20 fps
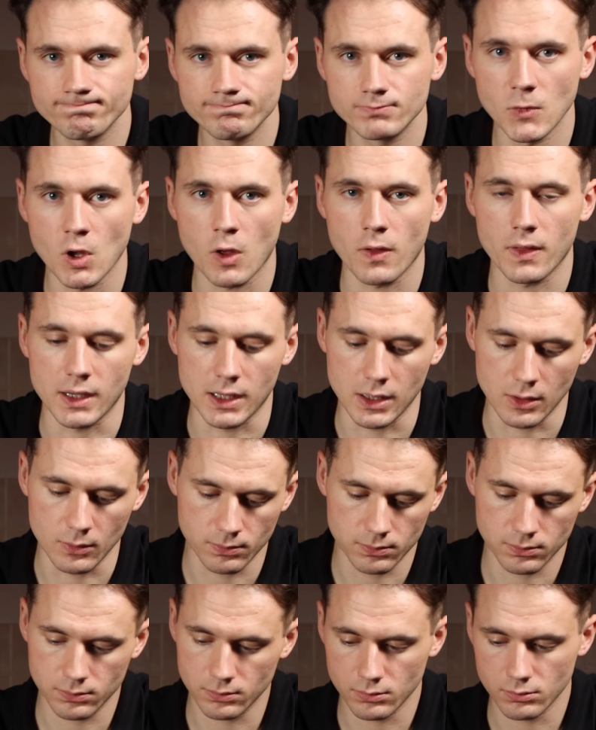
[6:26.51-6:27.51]
Not that you
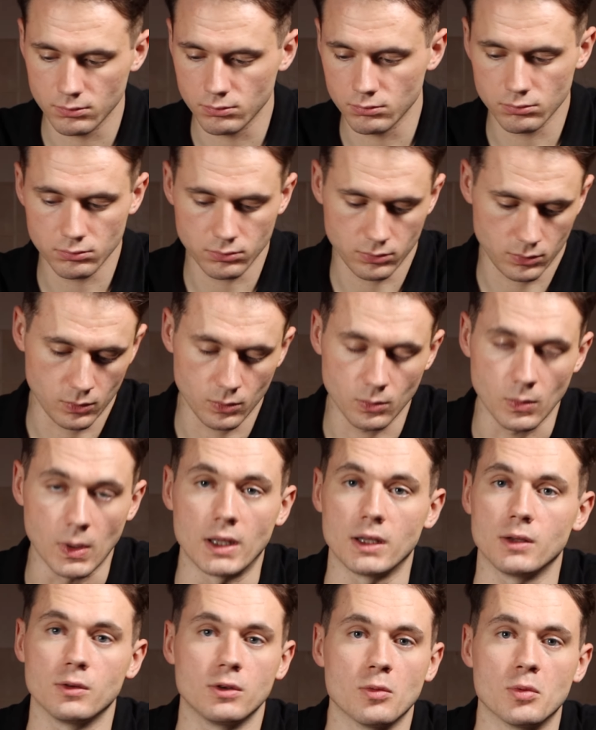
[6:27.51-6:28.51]

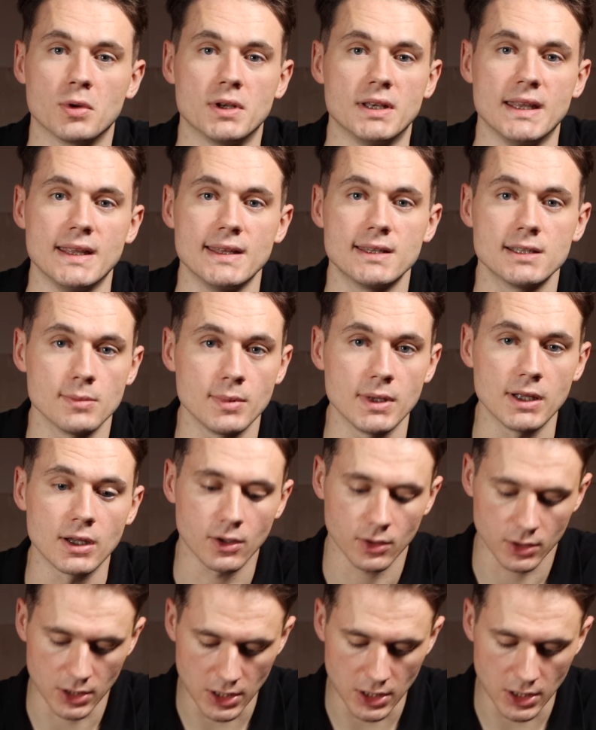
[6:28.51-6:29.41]
wouldn't need to, but you could.